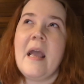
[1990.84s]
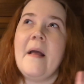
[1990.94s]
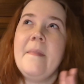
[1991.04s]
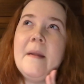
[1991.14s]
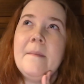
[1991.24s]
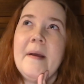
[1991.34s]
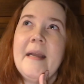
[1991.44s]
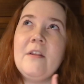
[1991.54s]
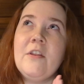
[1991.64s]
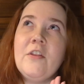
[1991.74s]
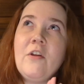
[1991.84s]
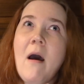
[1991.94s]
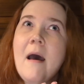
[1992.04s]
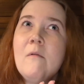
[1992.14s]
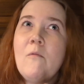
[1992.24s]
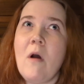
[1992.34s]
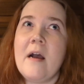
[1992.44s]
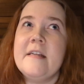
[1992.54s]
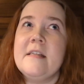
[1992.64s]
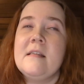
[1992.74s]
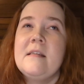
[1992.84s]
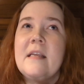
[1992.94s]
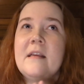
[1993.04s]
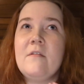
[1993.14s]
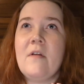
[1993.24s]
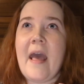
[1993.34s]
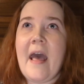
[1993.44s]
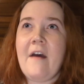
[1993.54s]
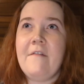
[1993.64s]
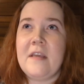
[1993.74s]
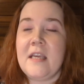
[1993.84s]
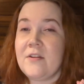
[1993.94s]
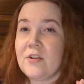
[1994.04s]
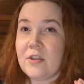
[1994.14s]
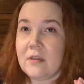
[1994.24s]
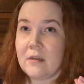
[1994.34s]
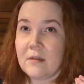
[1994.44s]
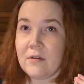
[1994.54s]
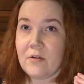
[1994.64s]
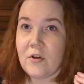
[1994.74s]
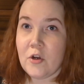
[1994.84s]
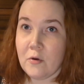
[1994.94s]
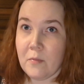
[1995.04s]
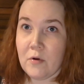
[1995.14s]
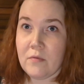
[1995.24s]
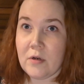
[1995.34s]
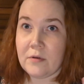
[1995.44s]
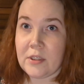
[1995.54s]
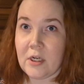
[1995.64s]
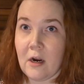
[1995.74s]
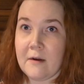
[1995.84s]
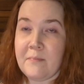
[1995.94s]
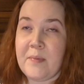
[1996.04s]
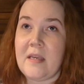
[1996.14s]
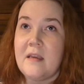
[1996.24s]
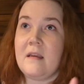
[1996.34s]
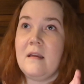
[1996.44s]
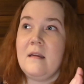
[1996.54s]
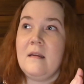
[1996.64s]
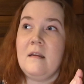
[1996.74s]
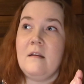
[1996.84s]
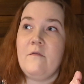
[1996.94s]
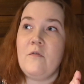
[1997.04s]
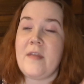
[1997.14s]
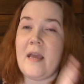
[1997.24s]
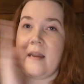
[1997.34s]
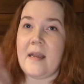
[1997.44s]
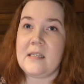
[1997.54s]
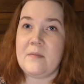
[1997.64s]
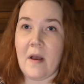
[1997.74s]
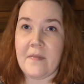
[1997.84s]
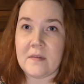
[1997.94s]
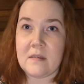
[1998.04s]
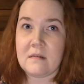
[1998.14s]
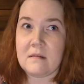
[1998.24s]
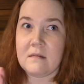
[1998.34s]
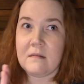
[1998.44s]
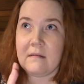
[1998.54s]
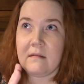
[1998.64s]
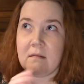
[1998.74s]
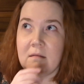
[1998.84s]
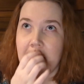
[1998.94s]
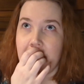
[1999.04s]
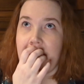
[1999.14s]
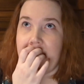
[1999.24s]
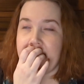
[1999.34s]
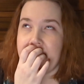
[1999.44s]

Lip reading: And then my thought was to have each new moon, new start be for that next month's, or that